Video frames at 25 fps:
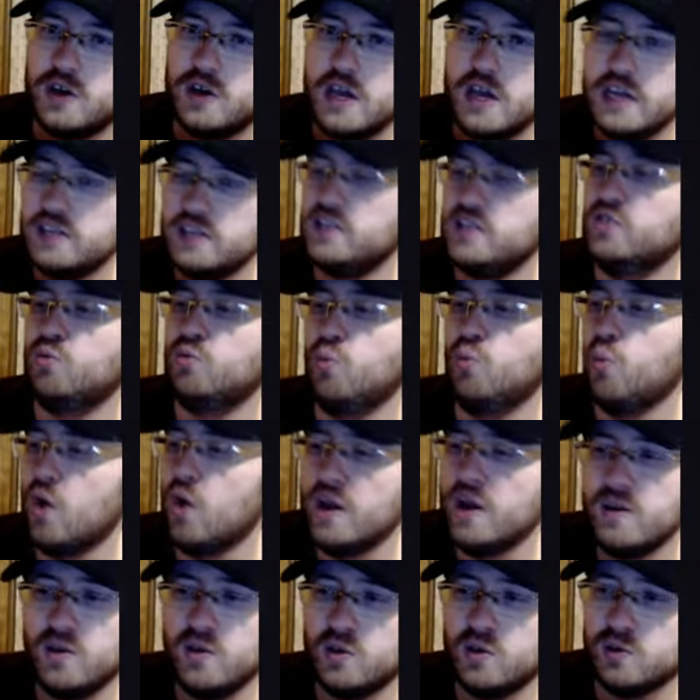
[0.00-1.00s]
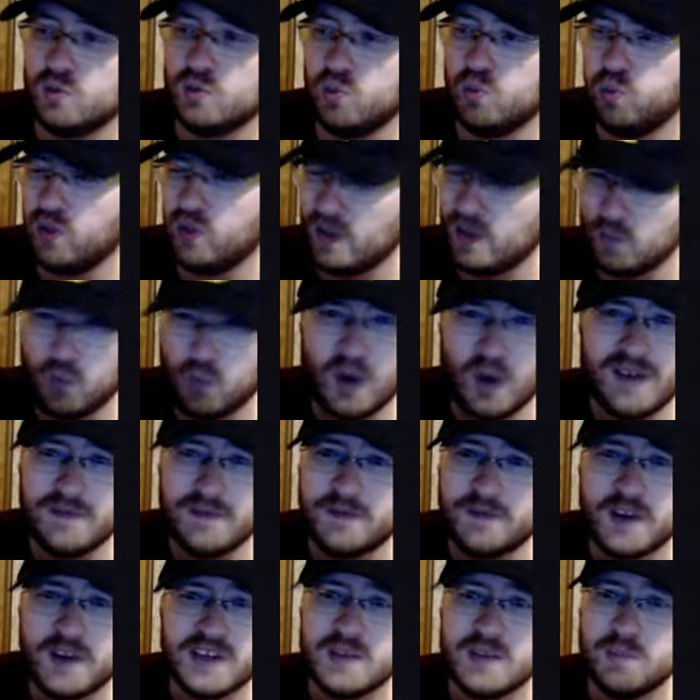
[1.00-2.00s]
just one like one
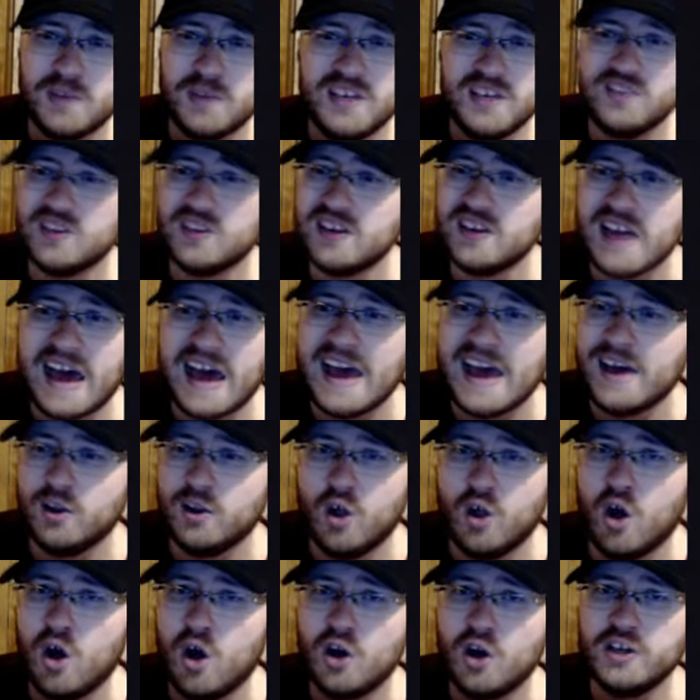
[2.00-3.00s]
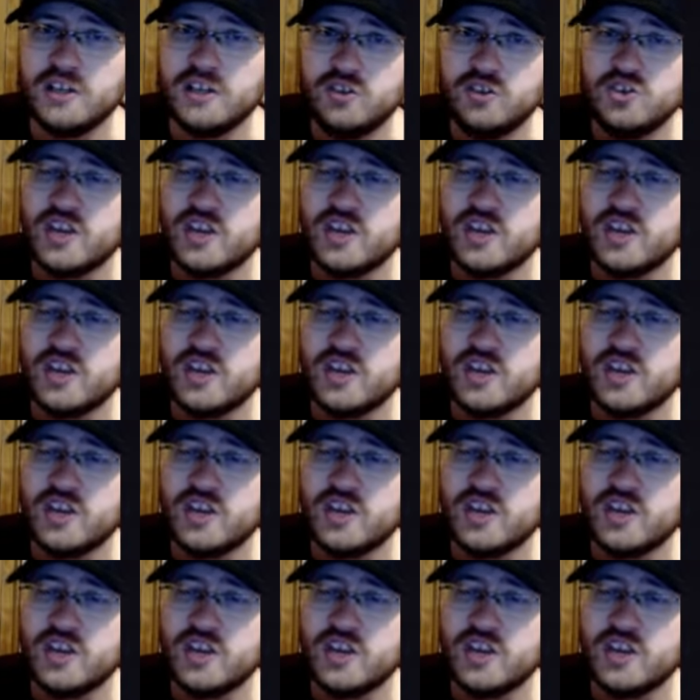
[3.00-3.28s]
fucking piece of dialogue is